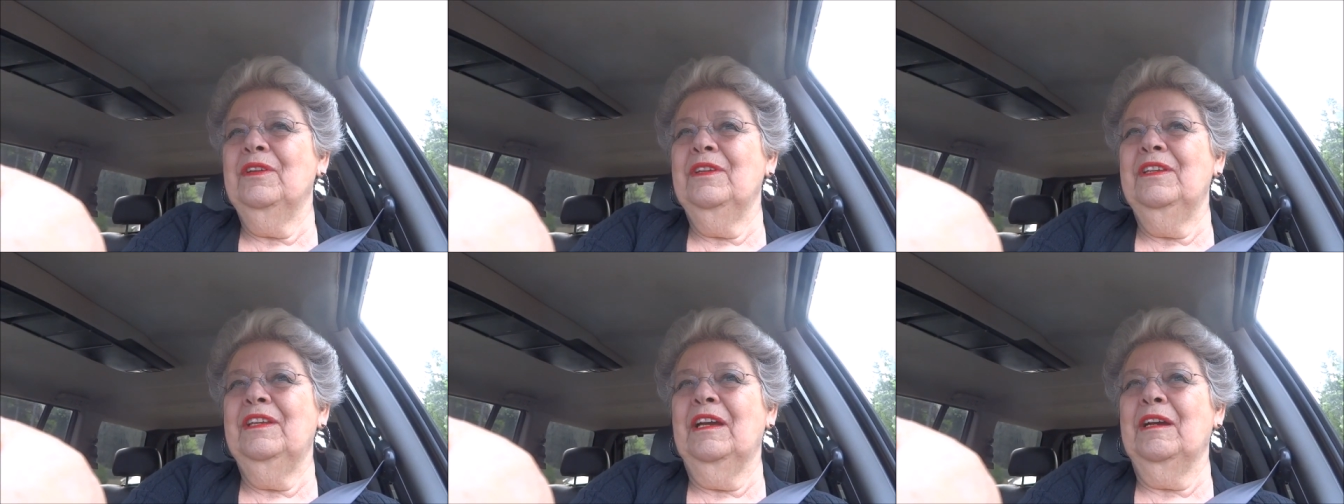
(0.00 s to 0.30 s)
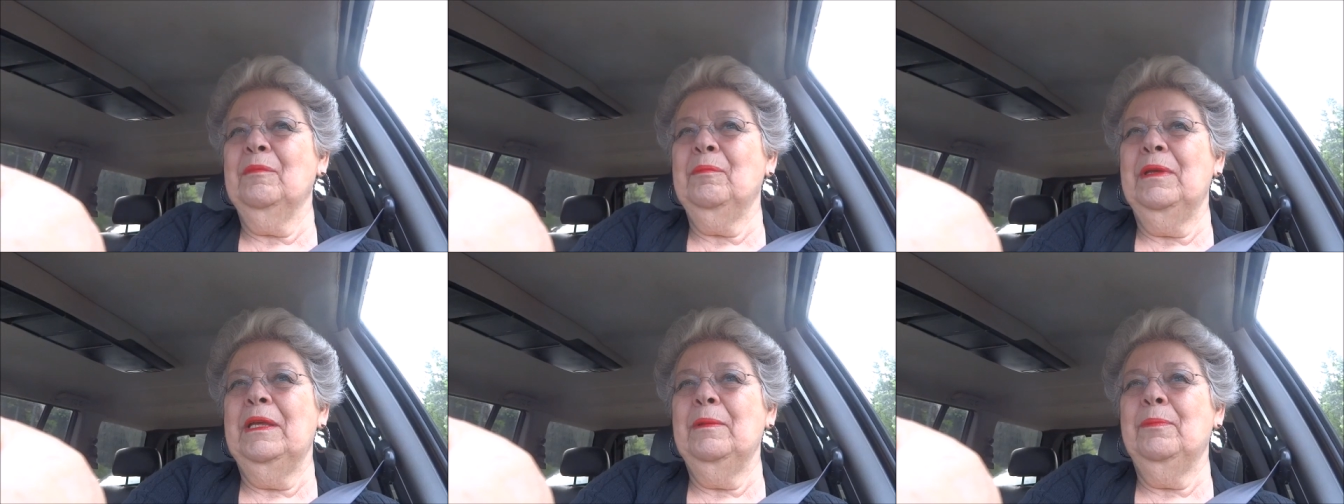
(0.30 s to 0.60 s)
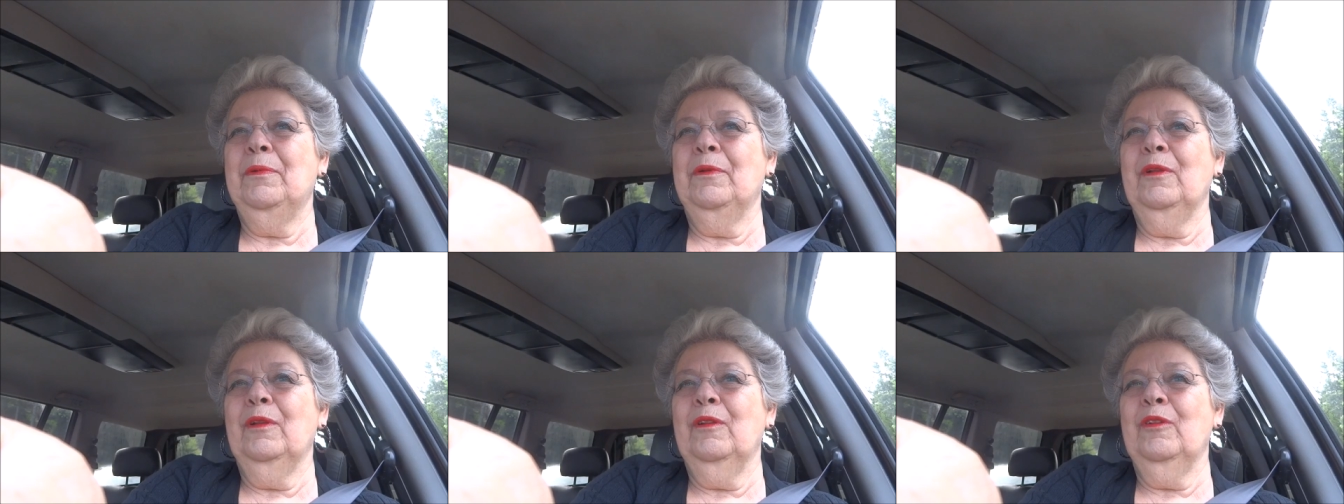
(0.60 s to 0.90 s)
young
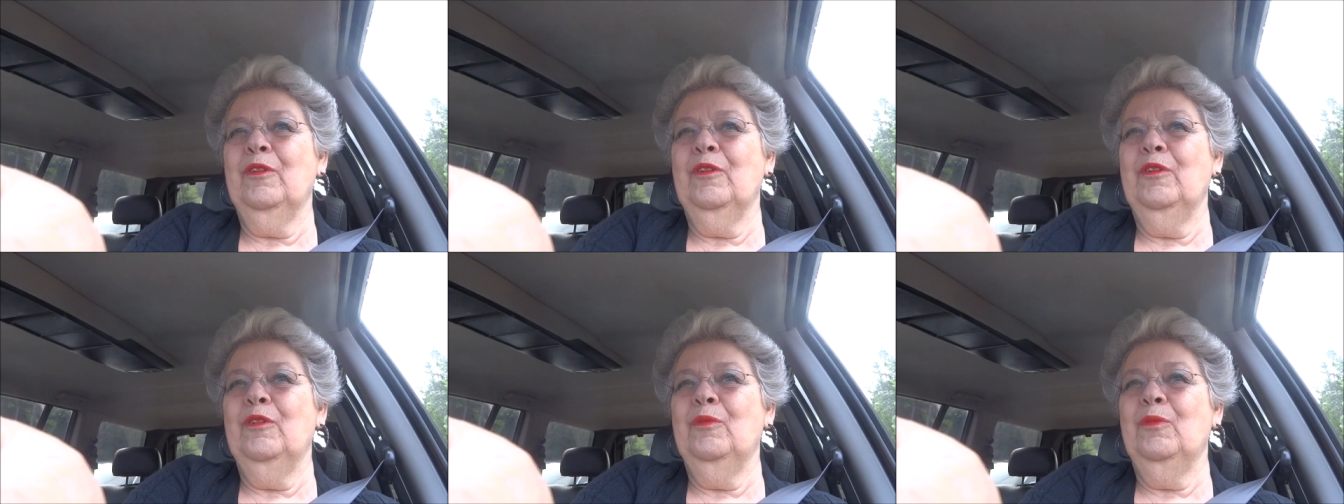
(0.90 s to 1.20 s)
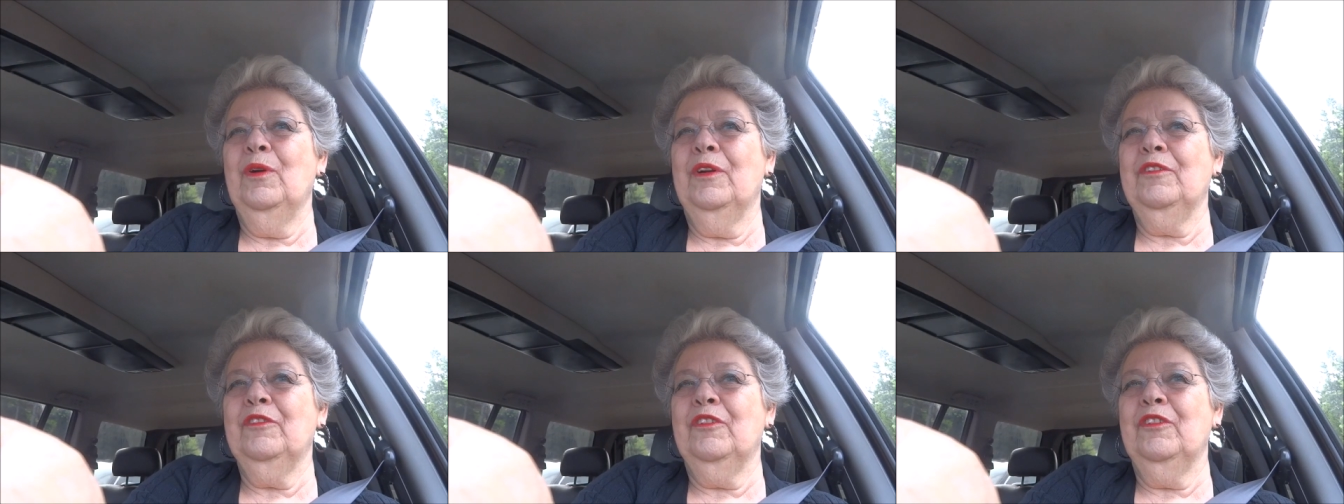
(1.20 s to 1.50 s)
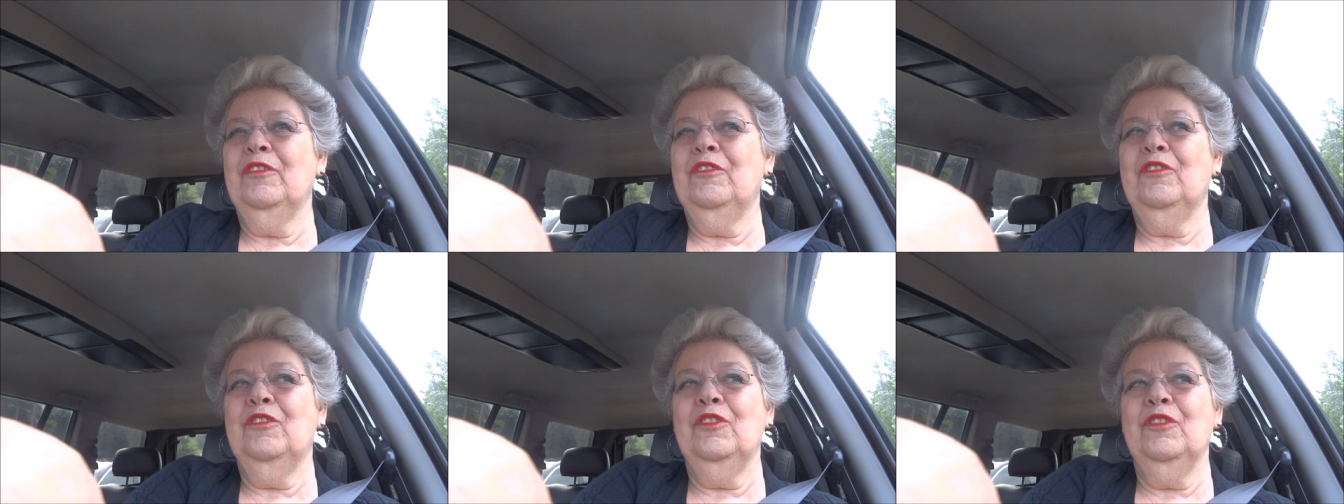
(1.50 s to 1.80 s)
people who
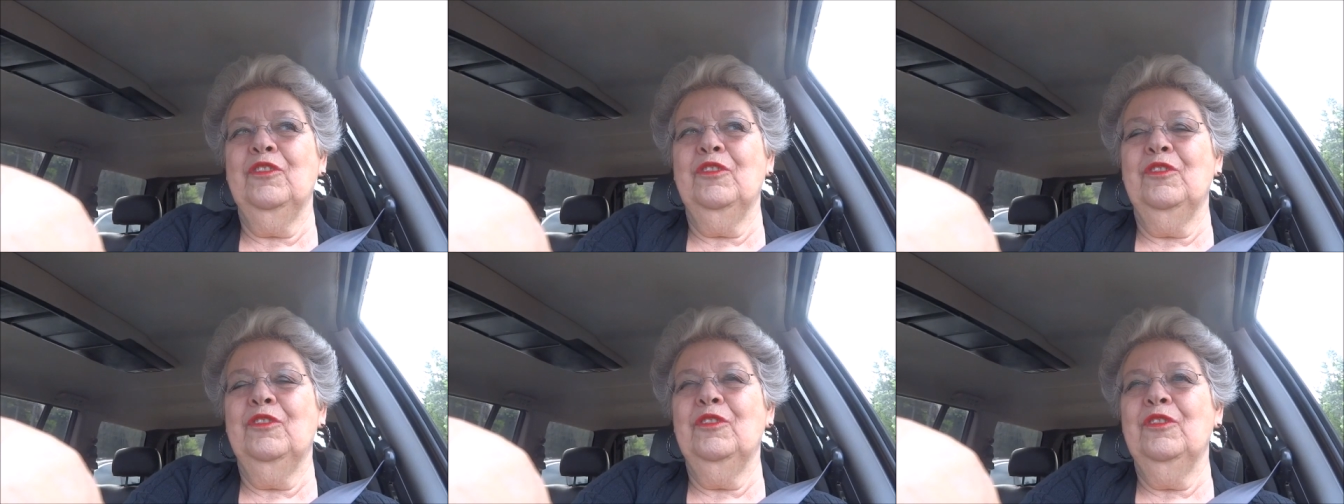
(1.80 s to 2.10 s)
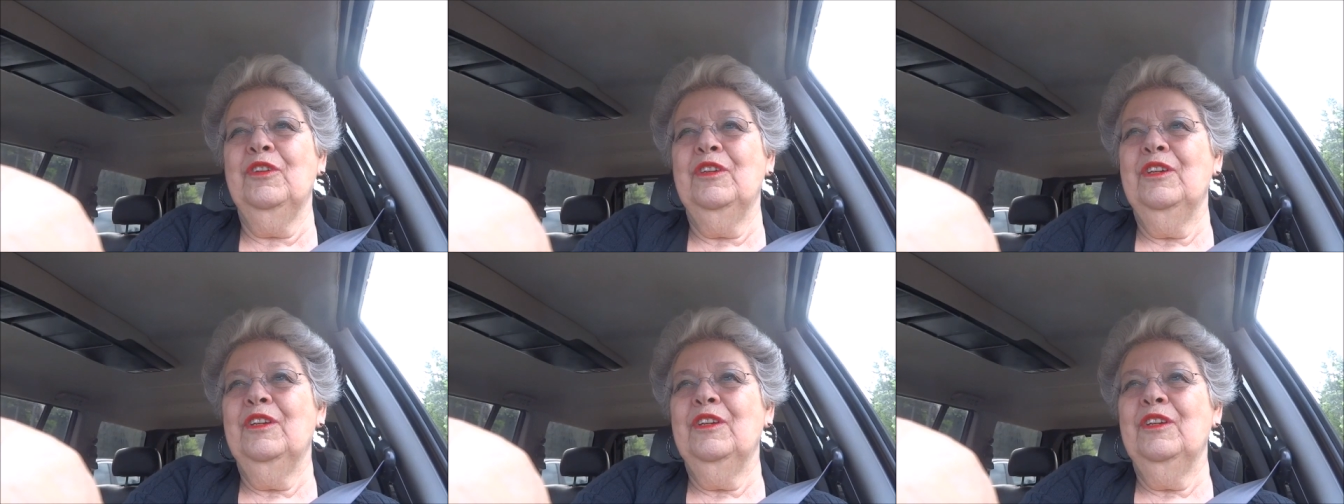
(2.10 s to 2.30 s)
wanted to